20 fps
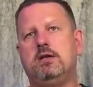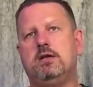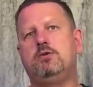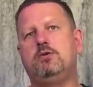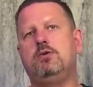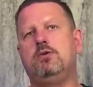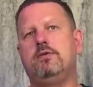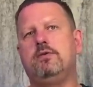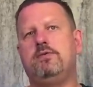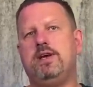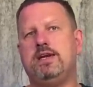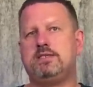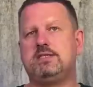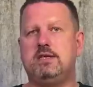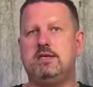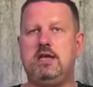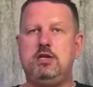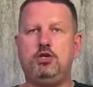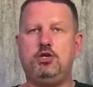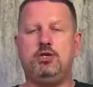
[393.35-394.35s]
to the
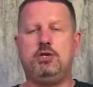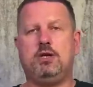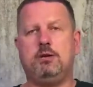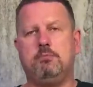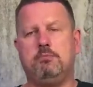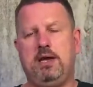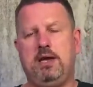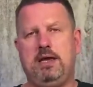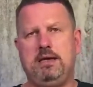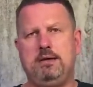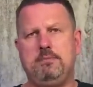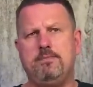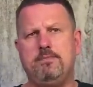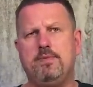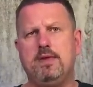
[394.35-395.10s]
vaccination campaign.